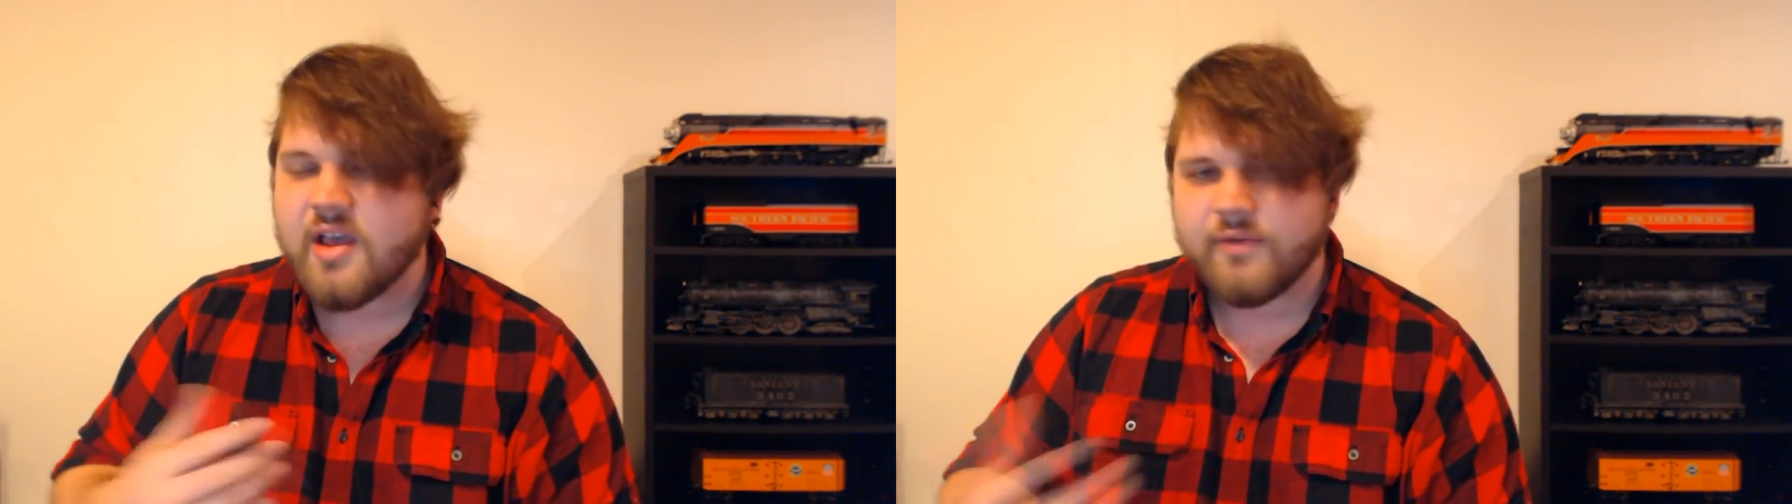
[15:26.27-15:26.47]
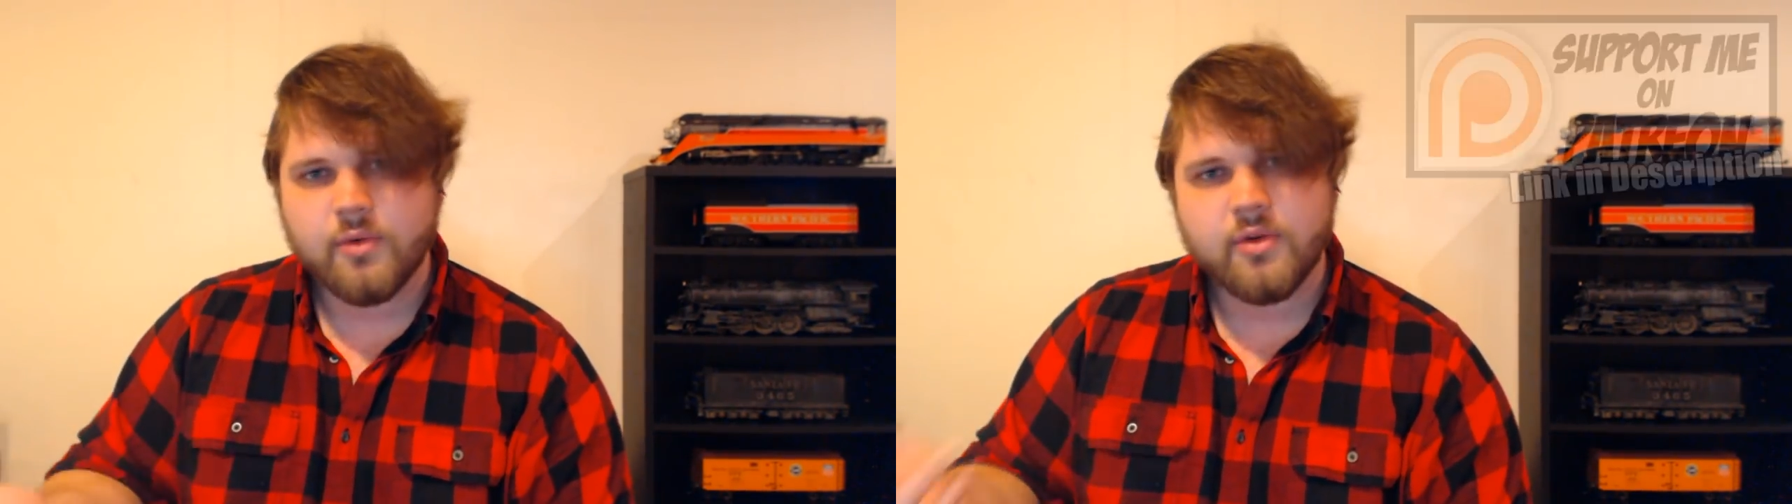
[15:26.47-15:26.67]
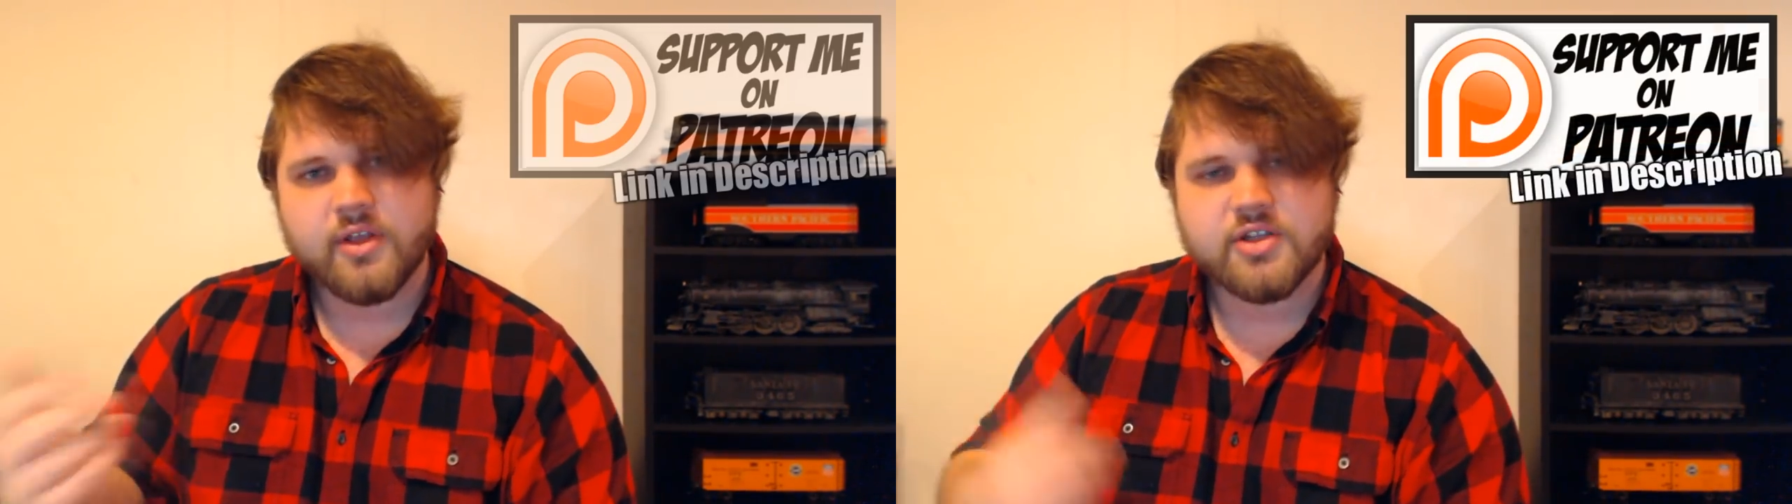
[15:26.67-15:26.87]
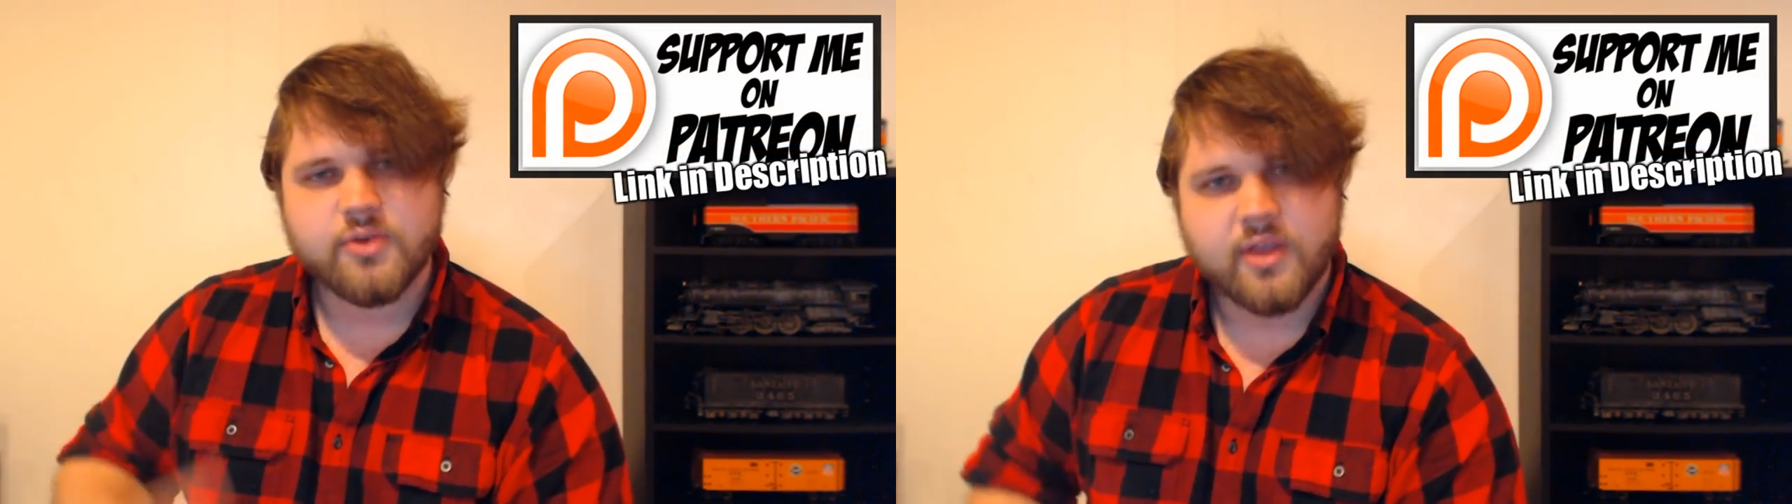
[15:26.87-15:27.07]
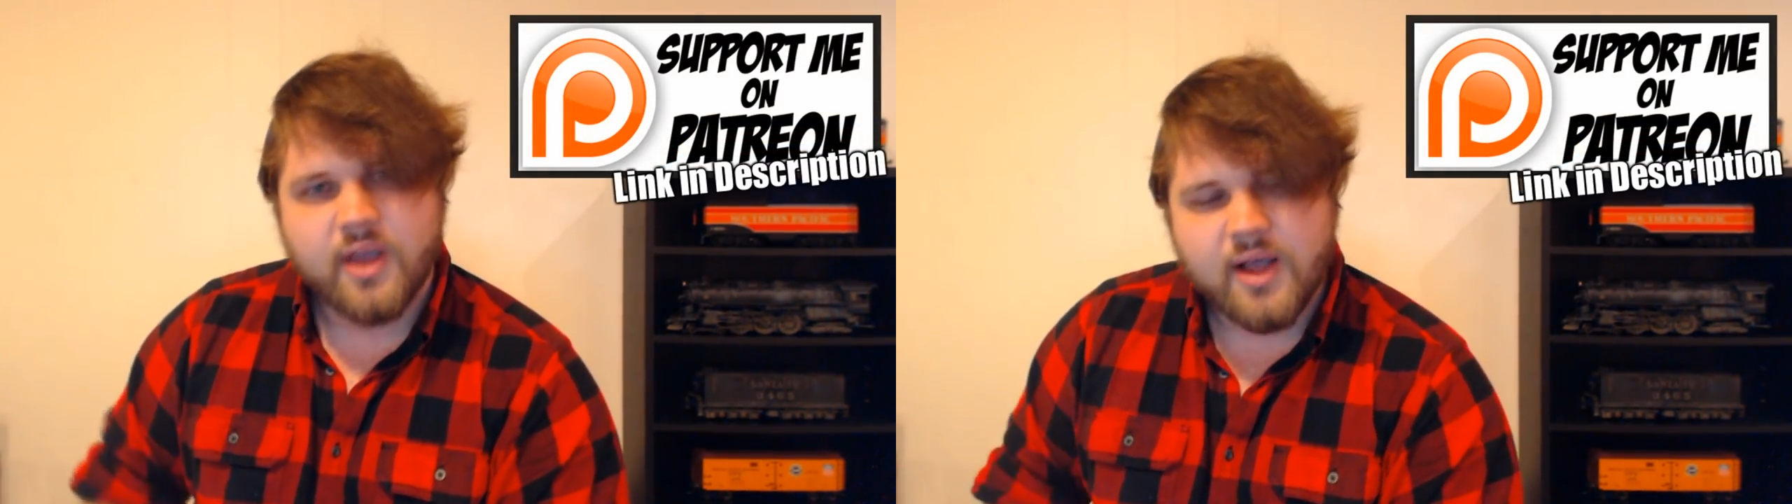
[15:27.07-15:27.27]
If you really
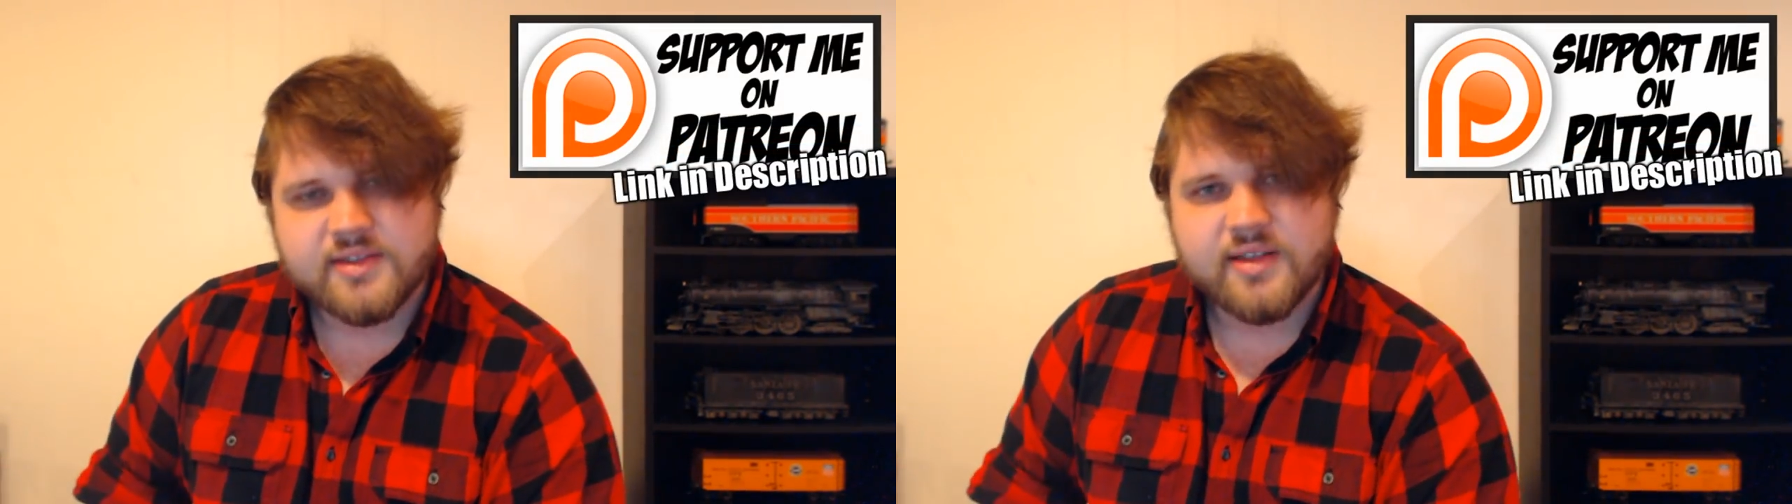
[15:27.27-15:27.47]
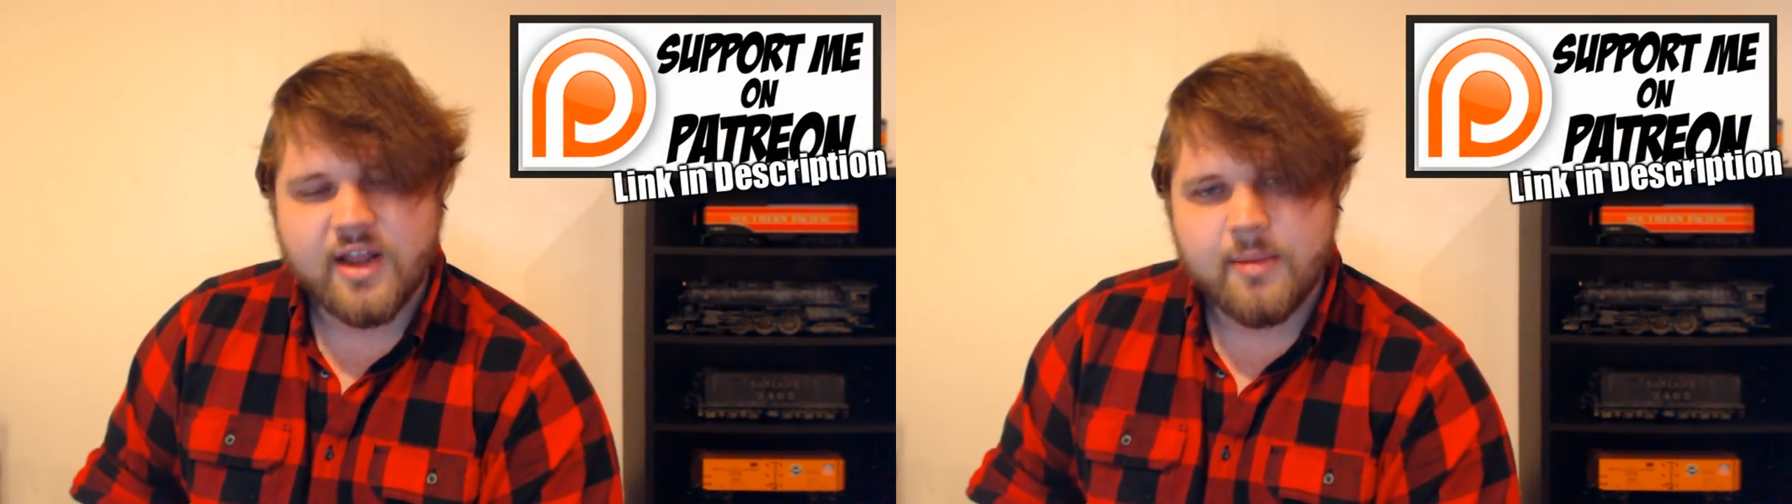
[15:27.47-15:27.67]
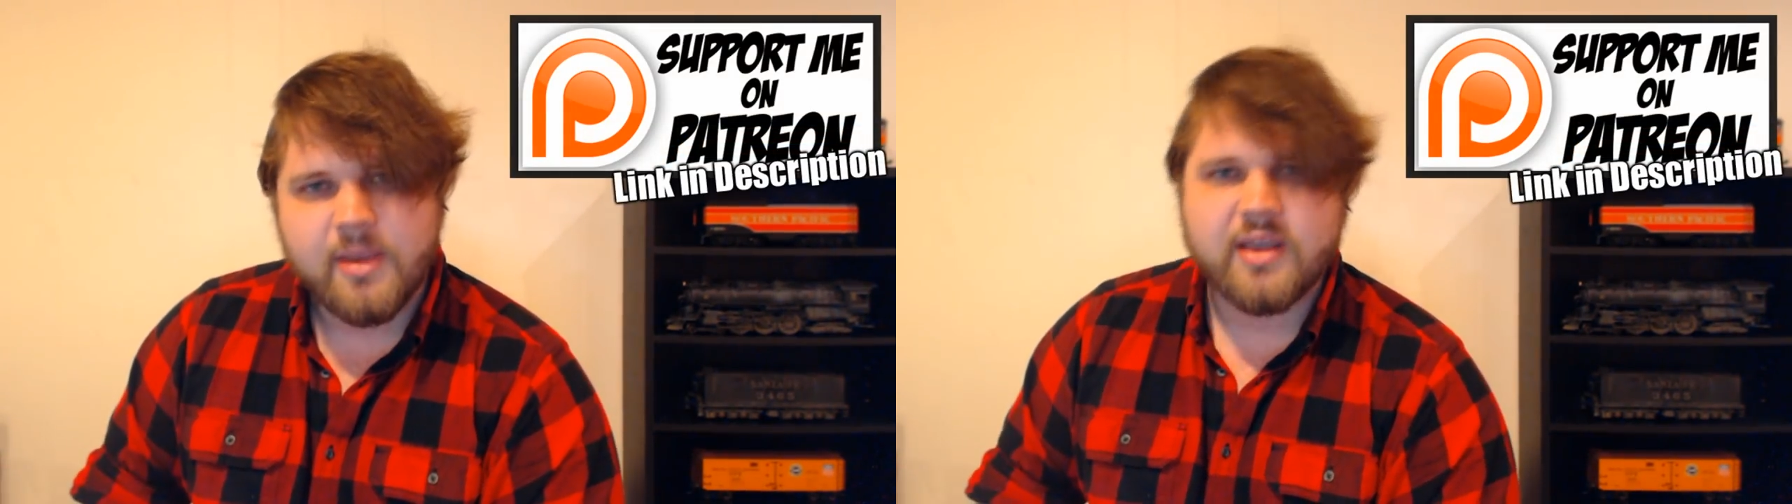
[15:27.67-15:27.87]
enjoy the content that I'm